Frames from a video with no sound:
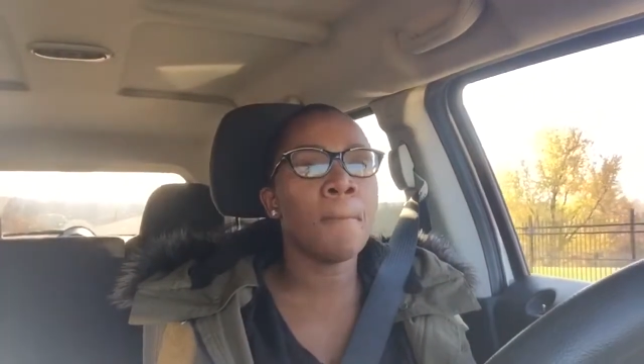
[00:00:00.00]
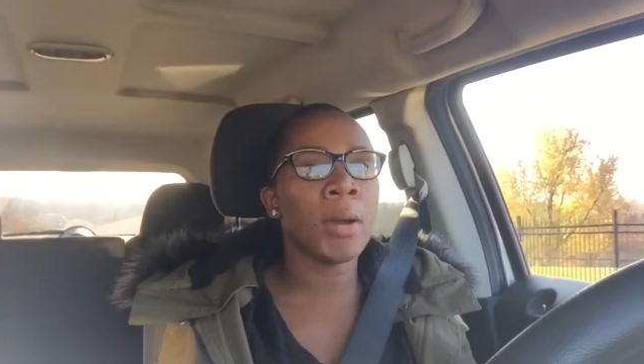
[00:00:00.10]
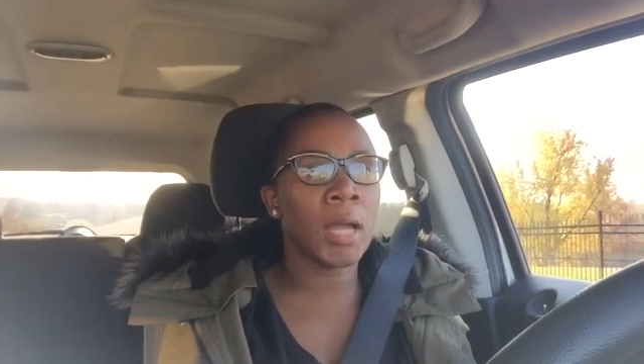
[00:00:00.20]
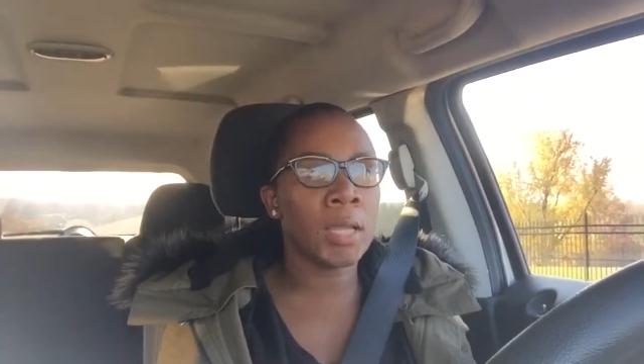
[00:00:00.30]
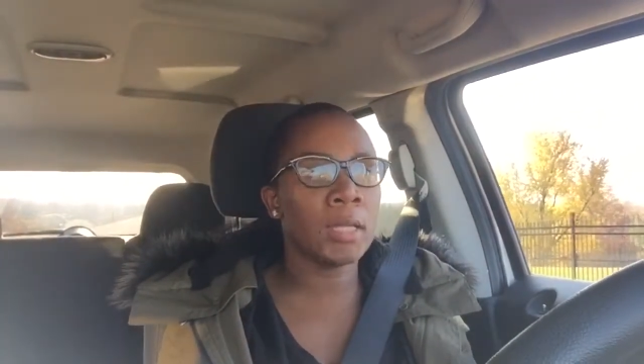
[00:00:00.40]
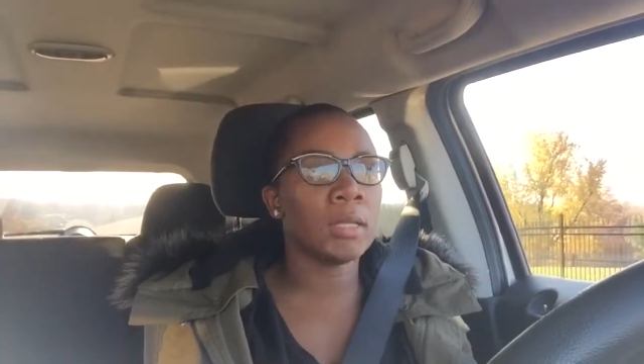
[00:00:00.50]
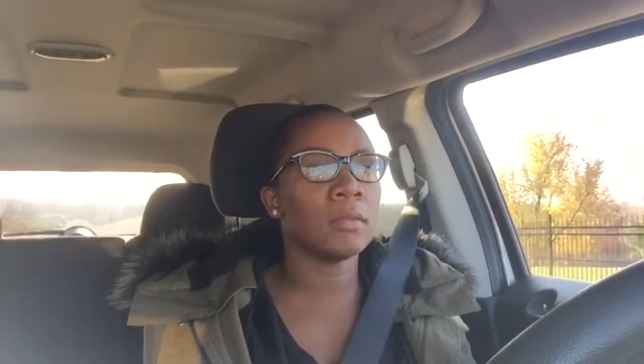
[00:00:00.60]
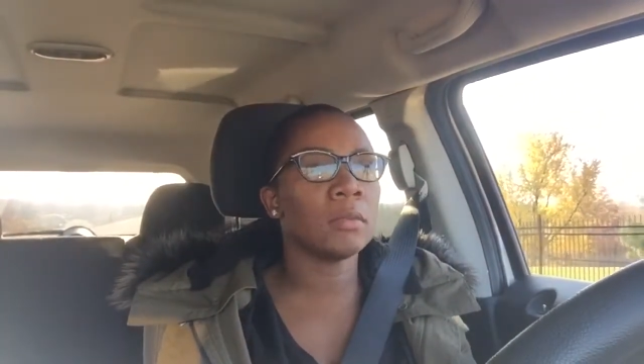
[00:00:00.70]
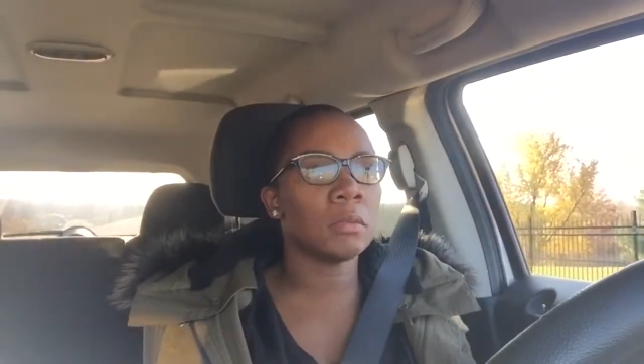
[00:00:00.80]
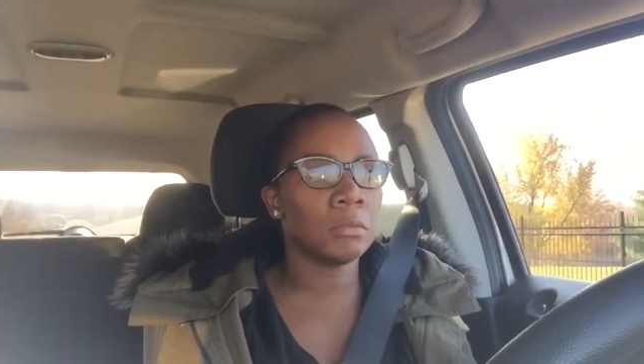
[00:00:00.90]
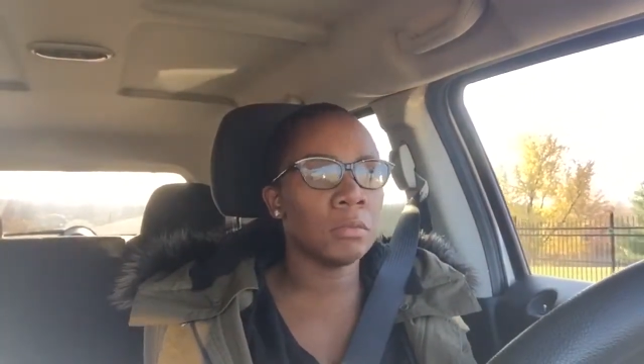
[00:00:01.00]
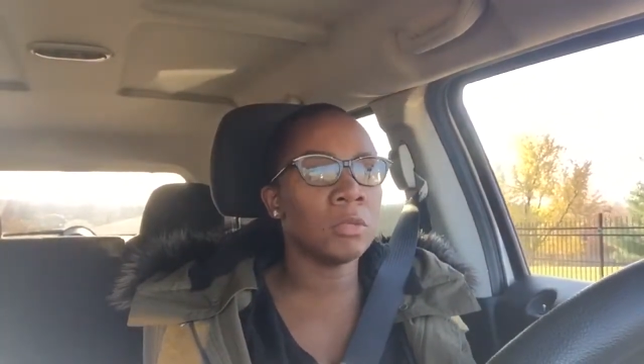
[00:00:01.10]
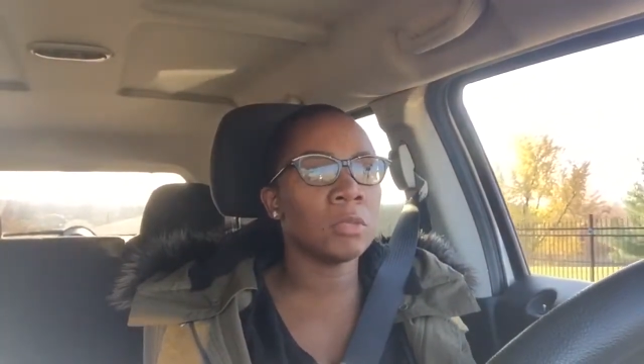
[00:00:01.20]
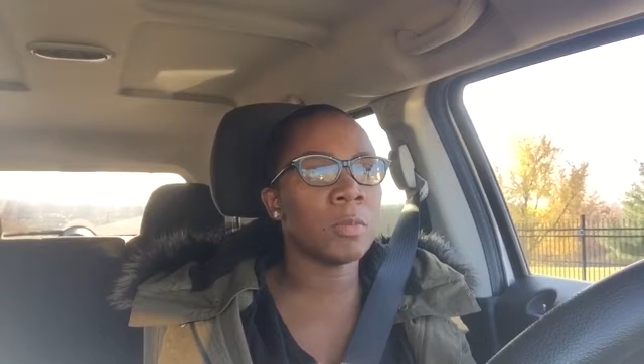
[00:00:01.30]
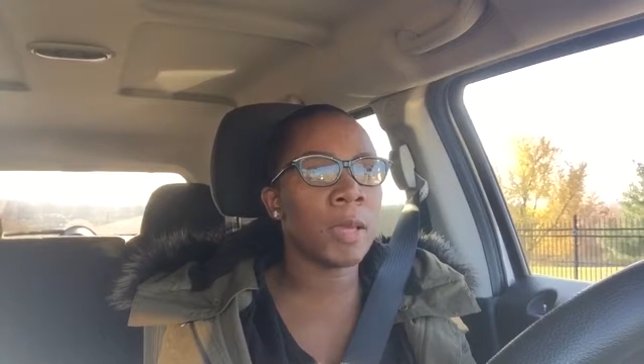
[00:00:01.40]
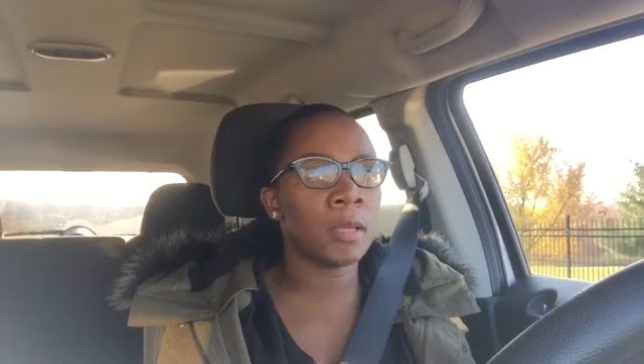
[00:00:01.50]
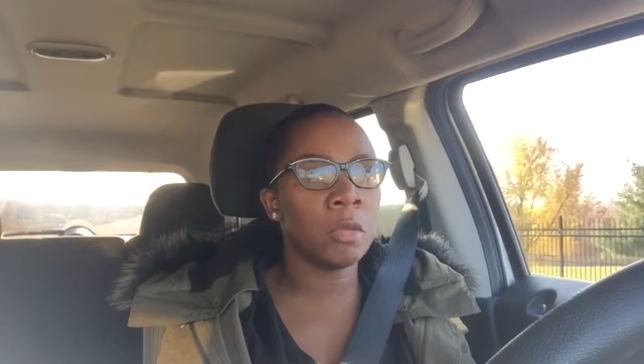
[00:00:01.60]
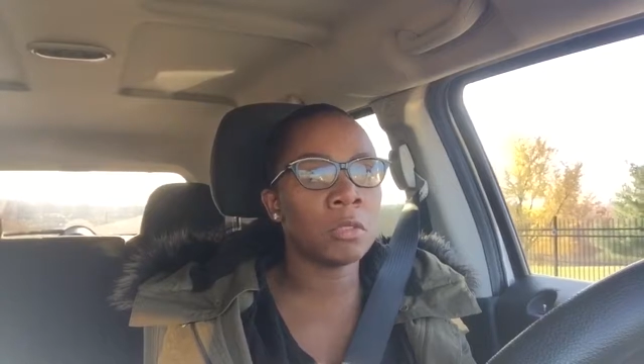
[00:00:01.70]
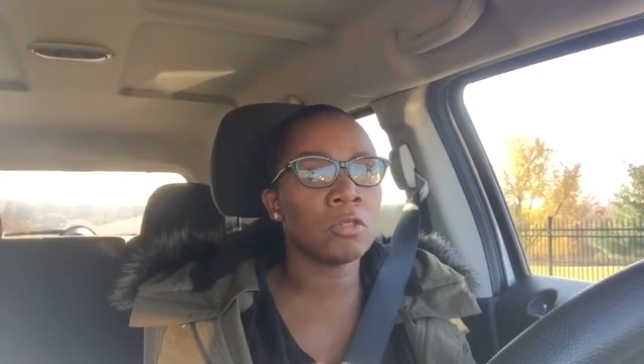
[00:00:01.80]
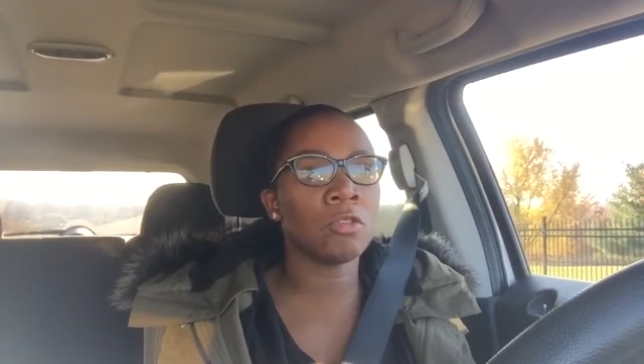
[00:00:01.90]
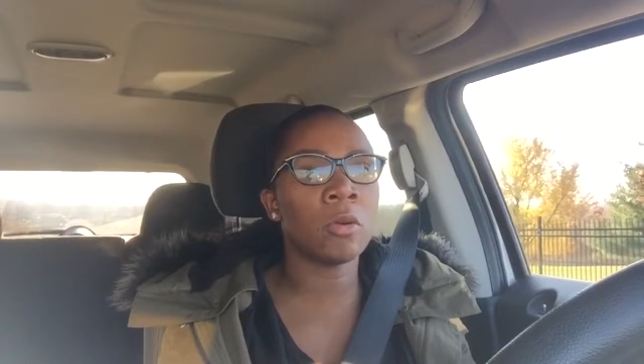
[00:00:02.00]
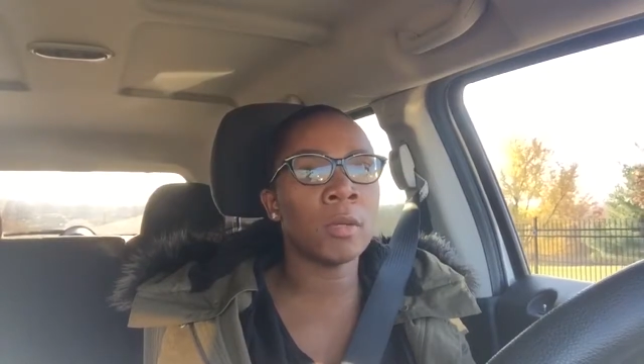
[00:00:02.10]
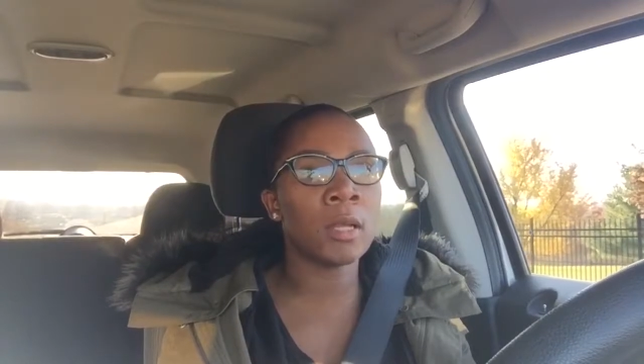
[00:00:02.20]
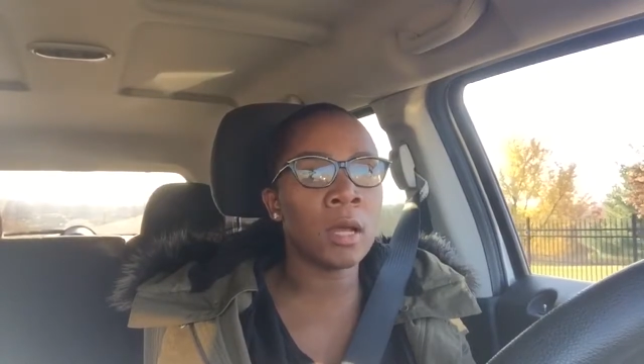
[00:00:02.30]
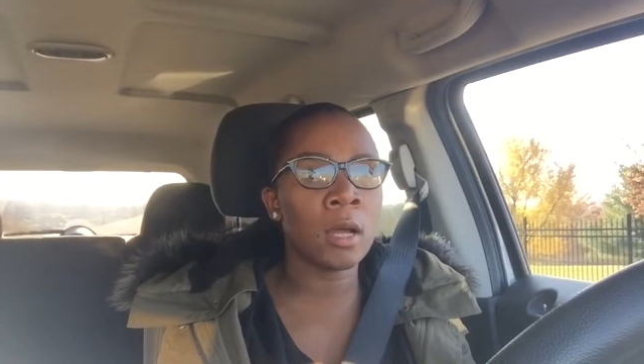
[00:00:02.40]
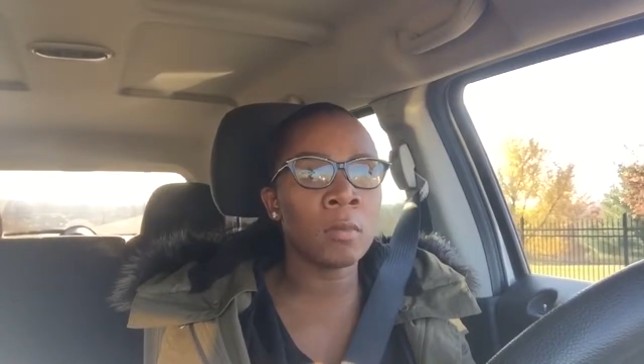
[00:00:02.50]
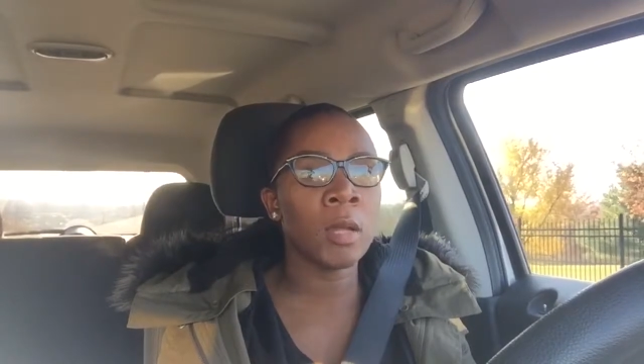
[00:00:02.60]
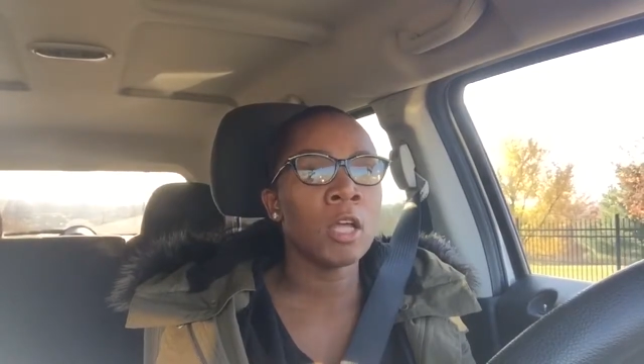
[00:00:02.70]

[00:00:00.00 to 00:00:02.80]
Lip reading: but it was bad. He was throwing up.